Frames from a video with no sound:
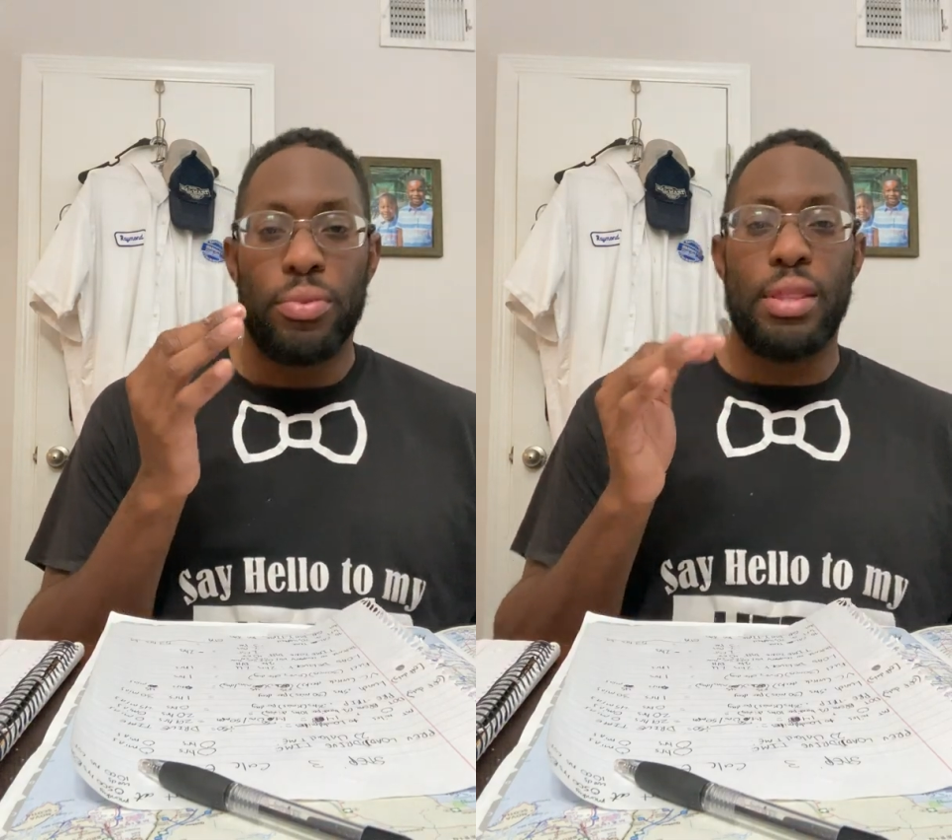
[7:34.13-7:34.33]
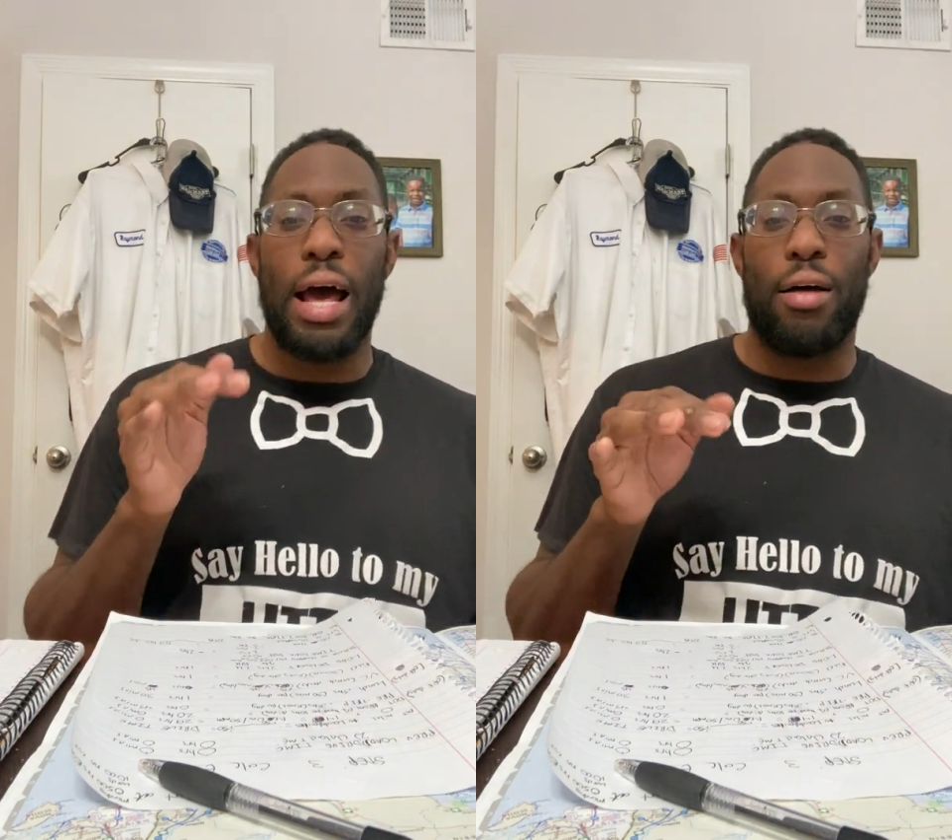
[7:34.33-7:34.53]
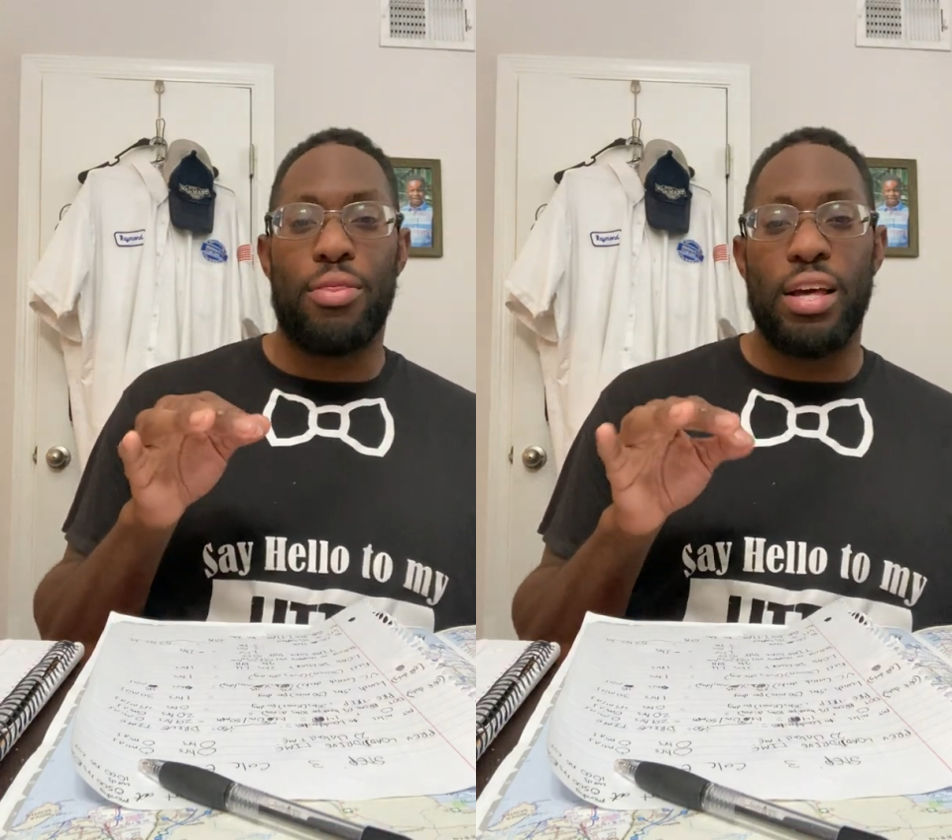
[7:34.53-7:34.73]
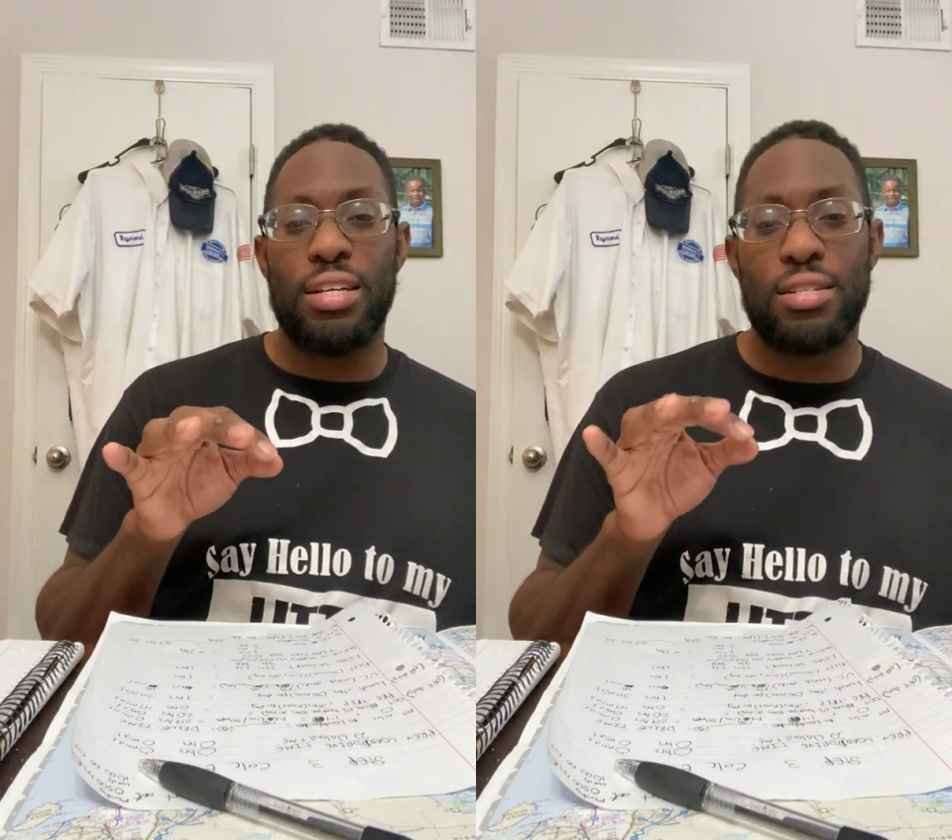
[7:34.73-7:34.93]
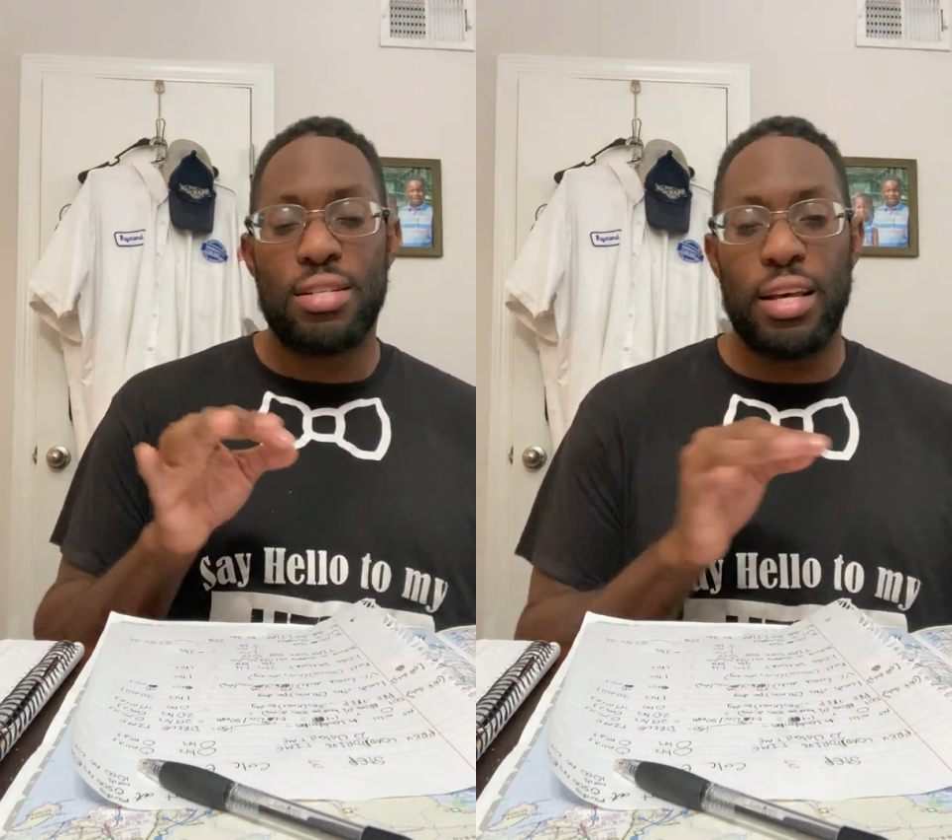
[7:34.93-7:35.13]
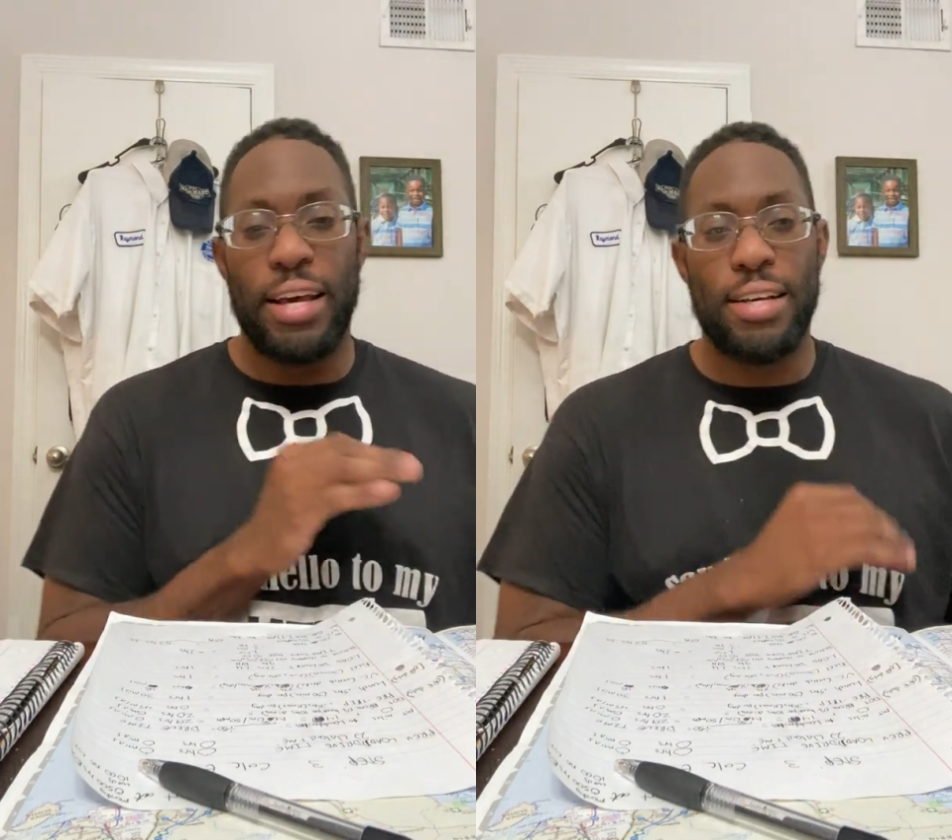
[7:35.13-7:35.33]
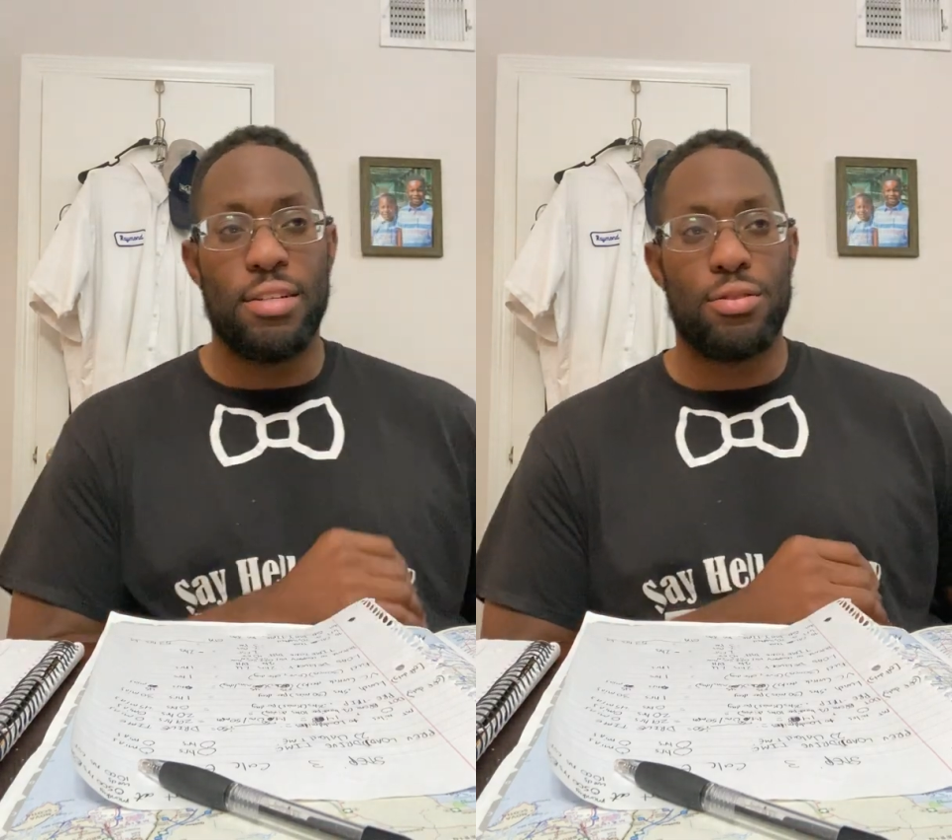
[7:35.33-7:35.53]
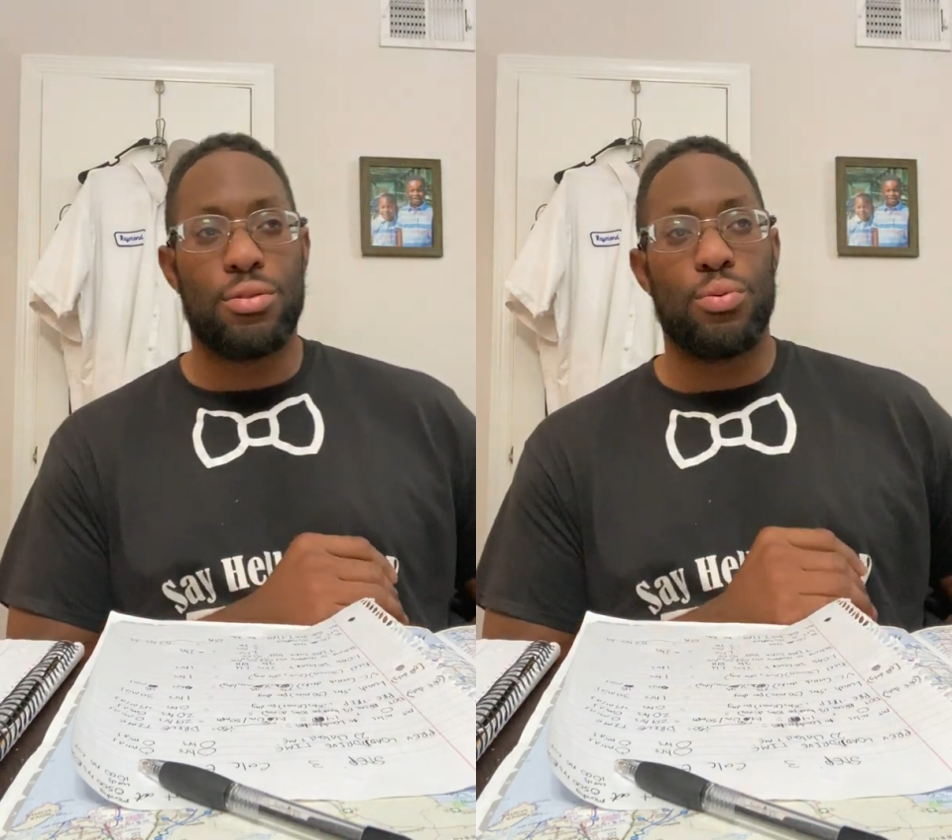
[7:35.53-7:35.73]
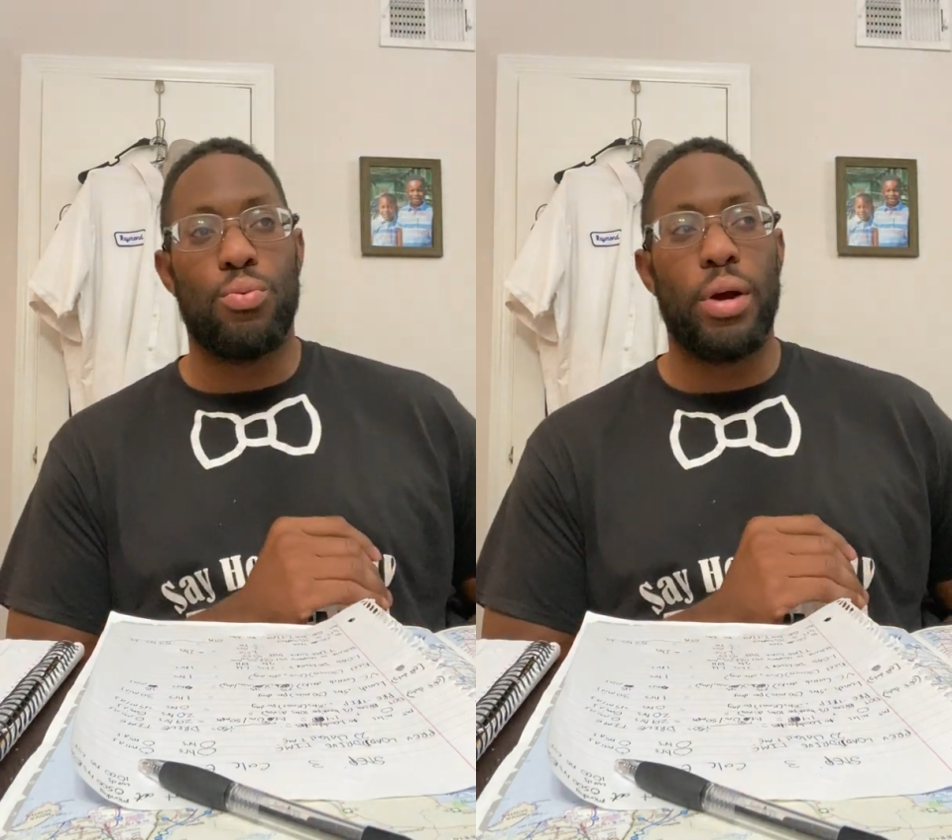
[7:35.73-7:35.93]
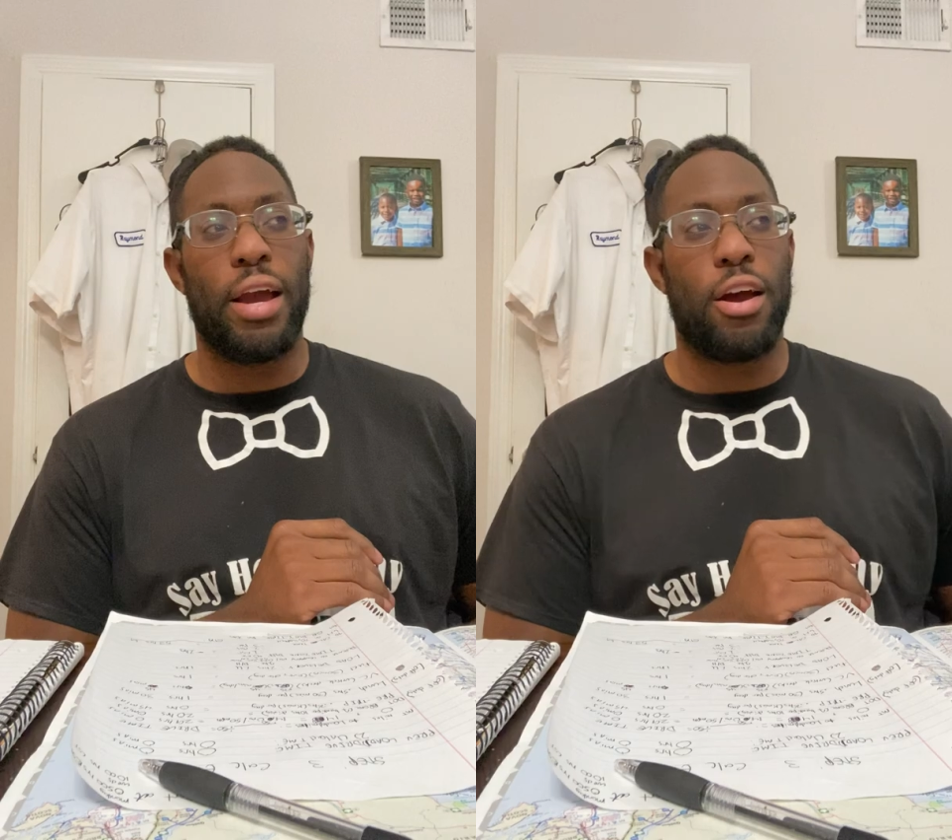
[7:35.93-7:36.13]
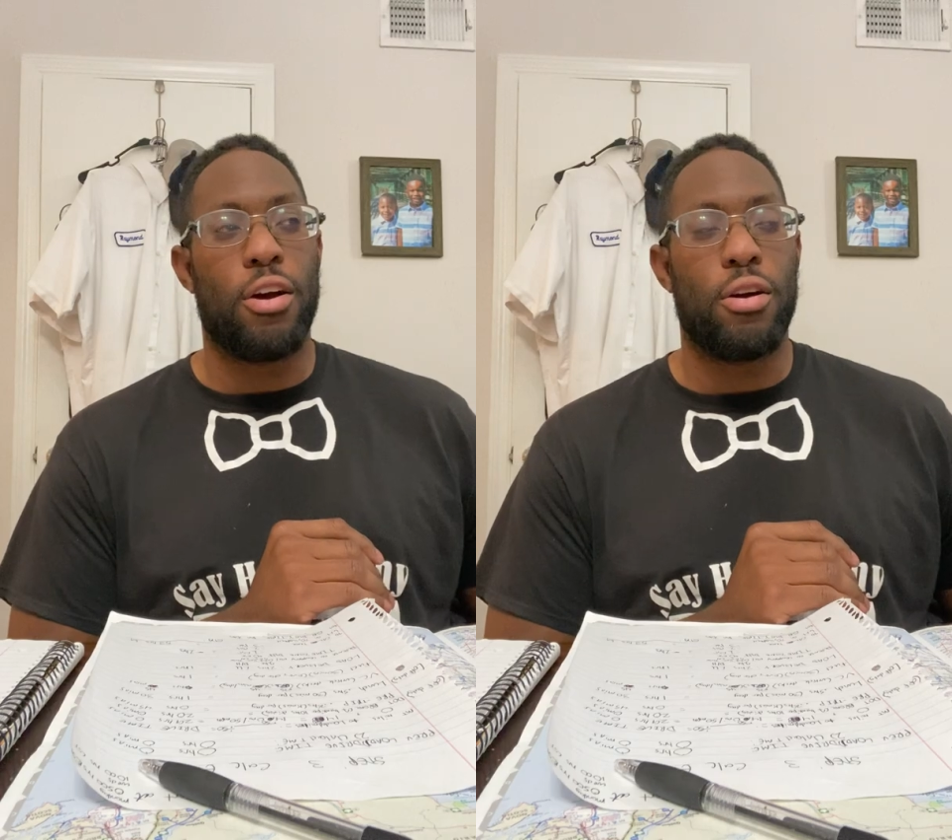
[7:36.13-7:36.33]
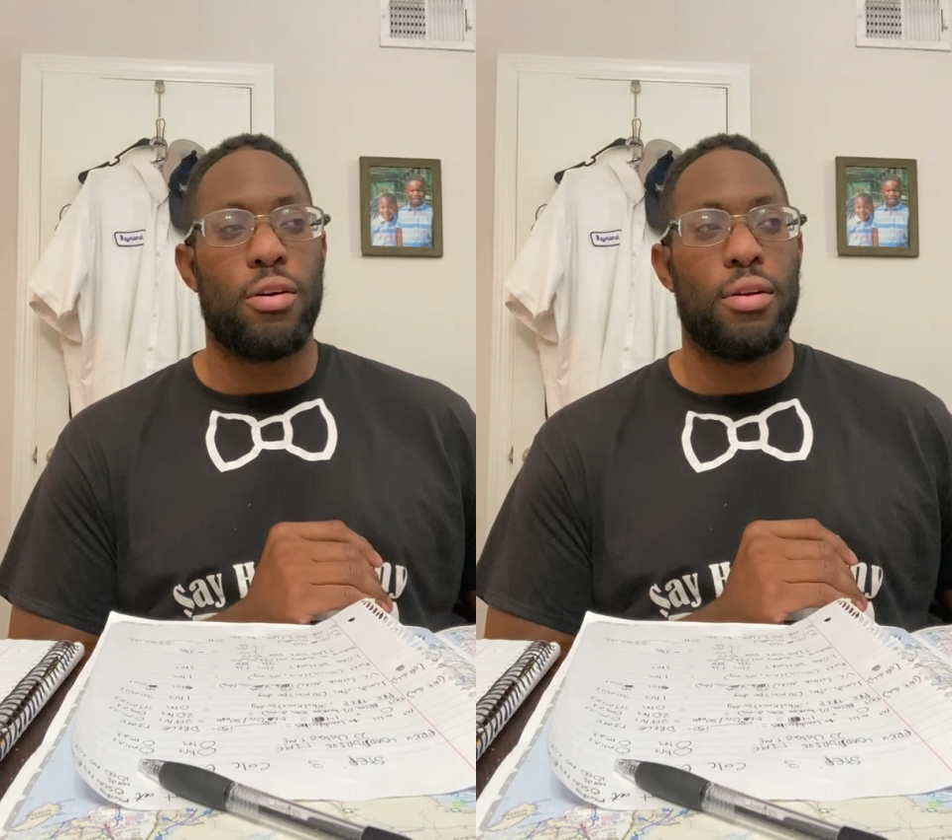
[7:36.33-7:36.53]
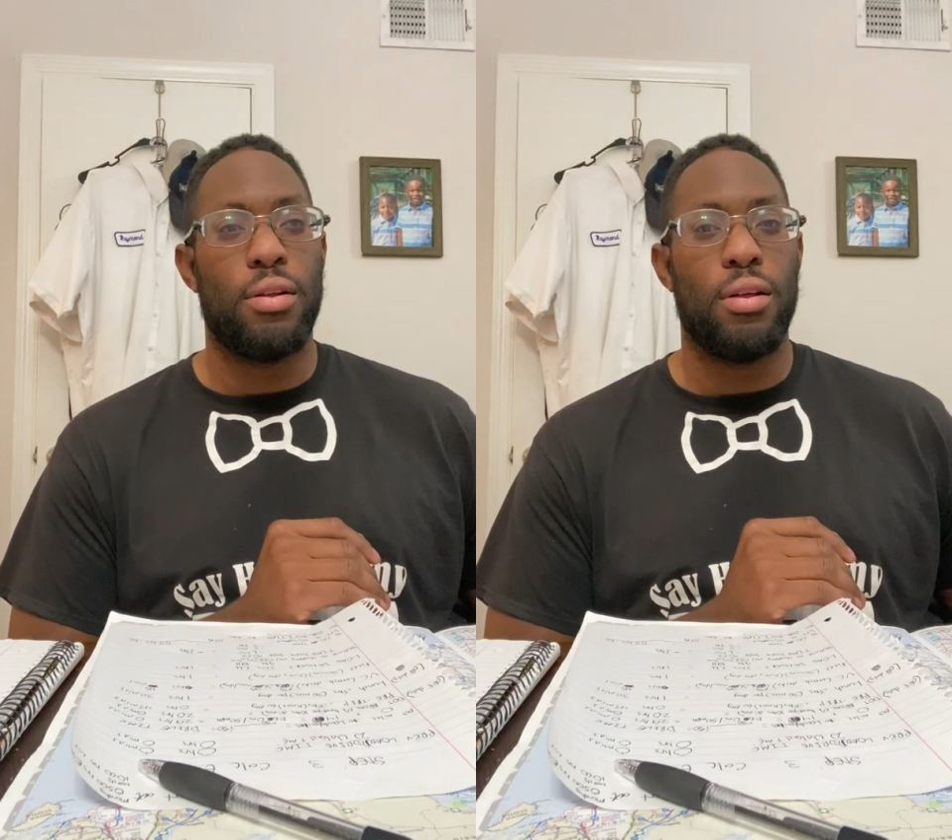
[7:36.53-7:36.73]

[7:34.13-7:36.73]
Now this is where